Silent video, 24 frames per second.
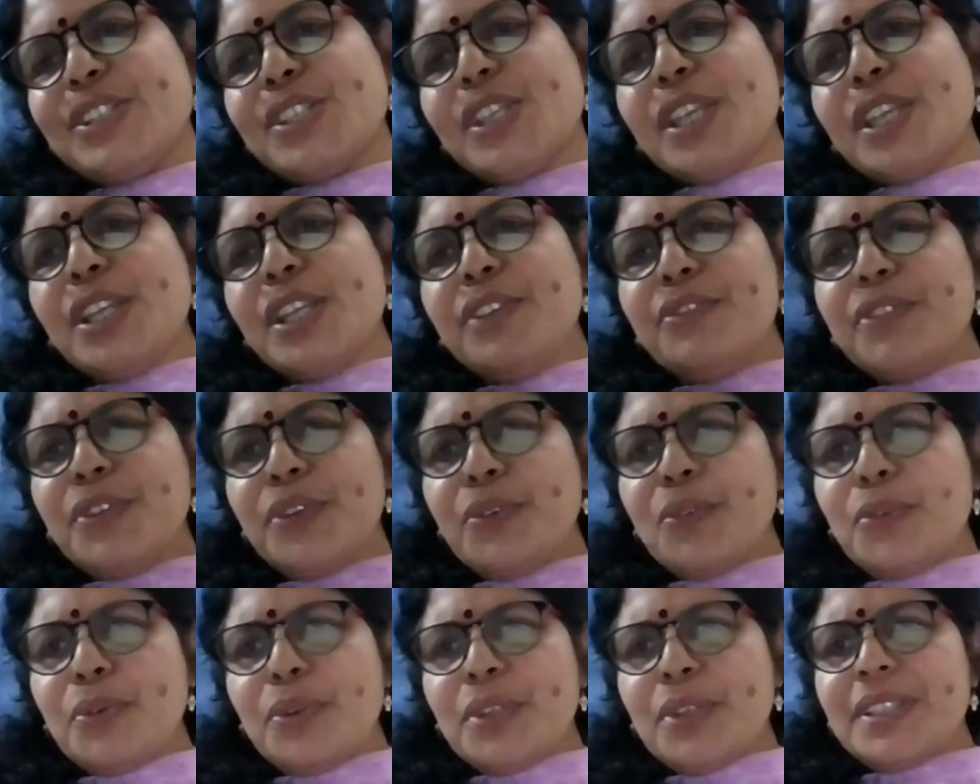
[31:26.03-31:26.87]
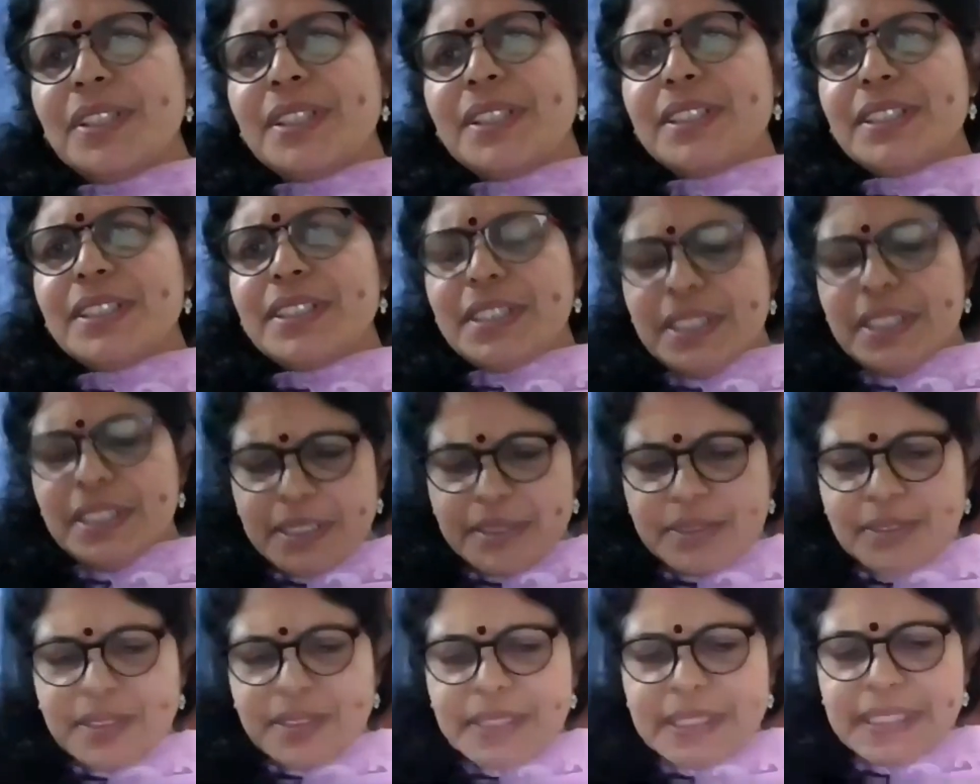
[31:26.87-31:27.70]
See, if you
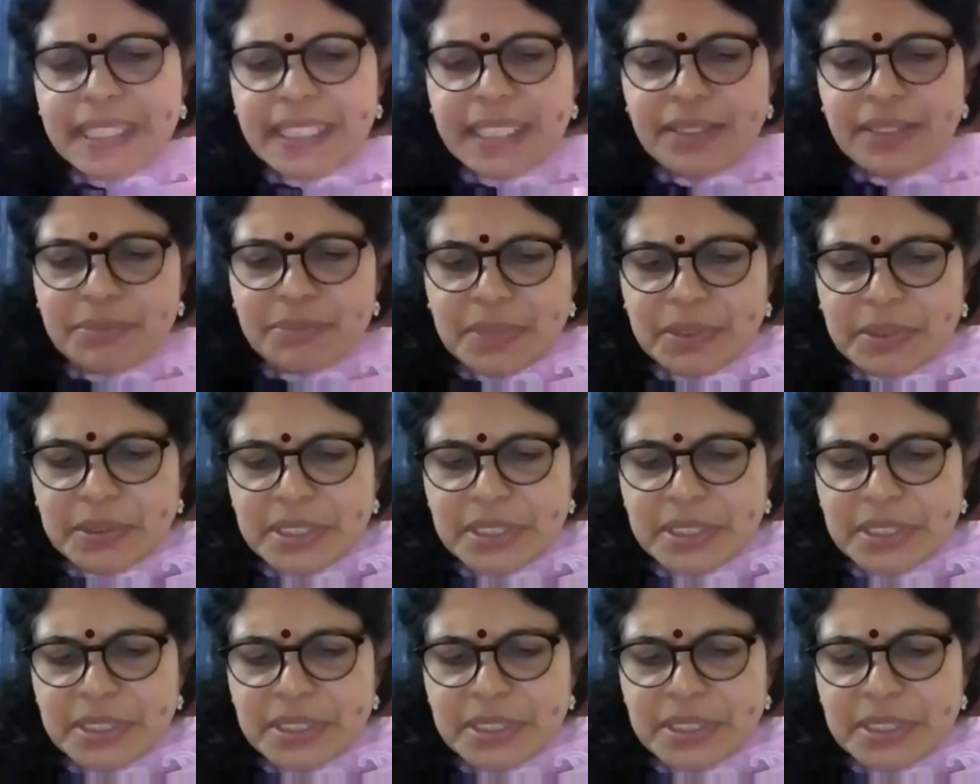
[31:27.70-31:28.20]
see,